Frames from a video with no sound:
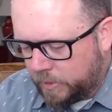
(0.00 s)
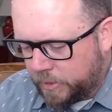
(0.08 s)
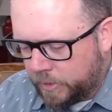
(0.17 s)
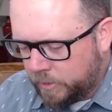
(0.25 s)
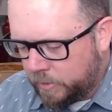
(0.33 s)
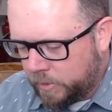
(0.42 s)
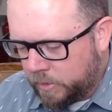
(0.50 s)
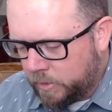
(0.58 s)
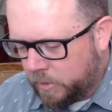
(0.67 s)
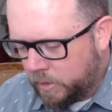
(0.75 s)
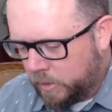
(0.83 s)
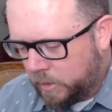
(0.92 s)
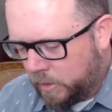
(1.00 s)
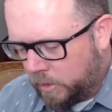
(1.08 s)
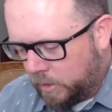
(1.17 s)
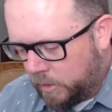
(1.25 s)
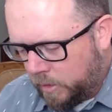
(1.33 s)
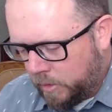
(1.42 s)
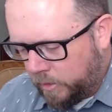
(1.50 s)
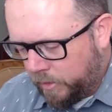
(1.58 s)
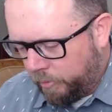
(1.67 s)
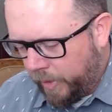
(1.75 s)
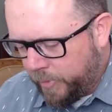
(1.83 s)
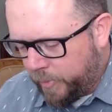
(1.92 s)
two. The
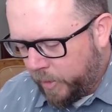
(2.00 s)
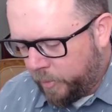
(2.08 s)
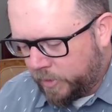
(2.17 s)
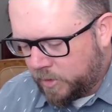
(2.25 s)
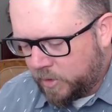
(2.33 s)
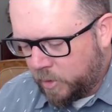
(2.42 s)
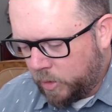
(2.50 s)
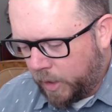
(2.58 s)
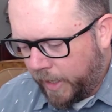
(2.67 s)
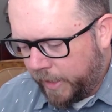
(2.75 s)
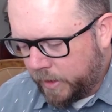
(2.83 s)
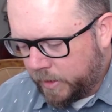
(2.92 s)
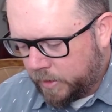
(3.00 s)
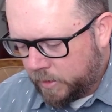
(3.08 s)
rainbow one's so light.